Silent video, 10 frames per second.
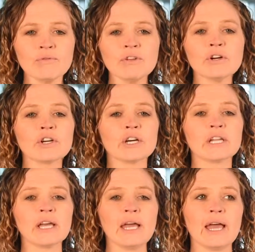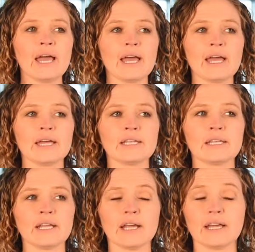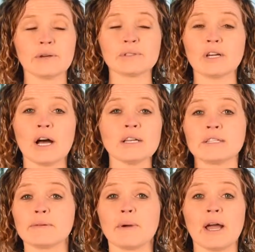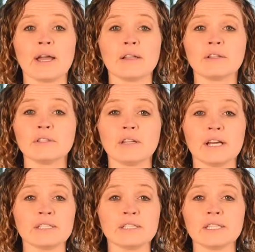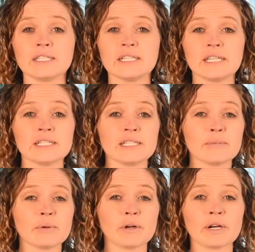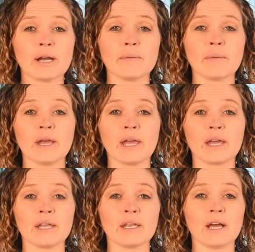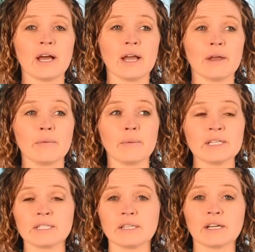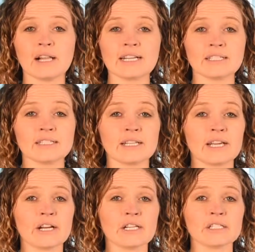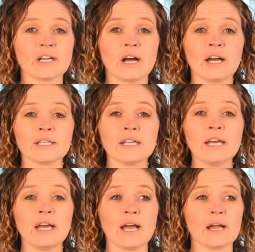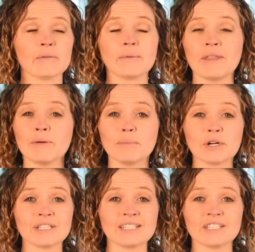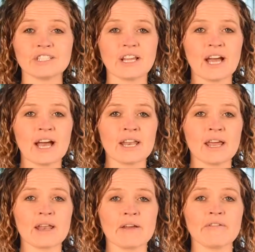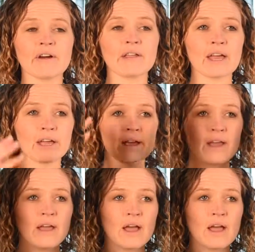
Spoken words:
feel good. And it was awesome. I did the TNC program, and I went to the classes that Karen taught. I read the books that she had, and I felt like